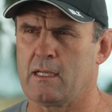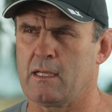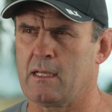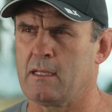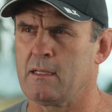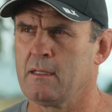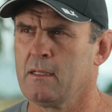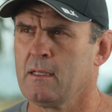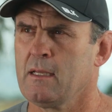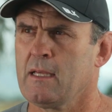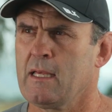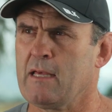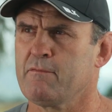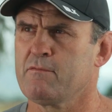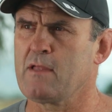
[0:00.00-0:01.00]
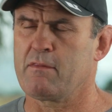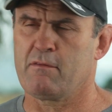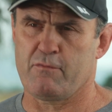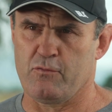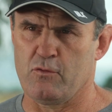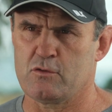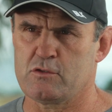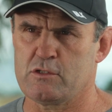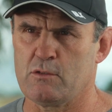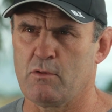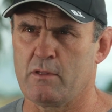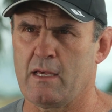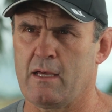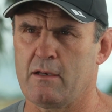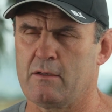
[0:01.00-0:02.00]
uh, have done the first year
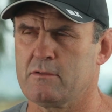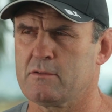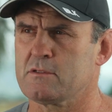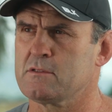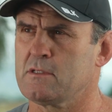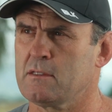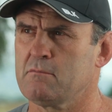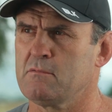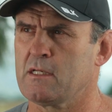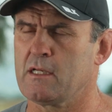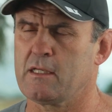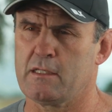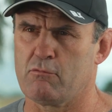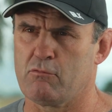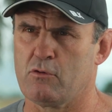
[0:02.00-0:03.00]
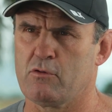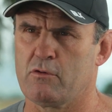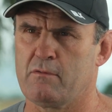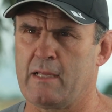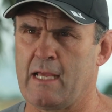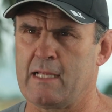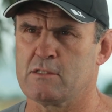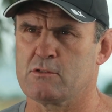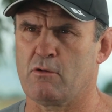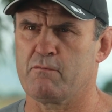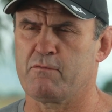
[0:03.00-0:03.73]
without it just to you know, get a real good hands-on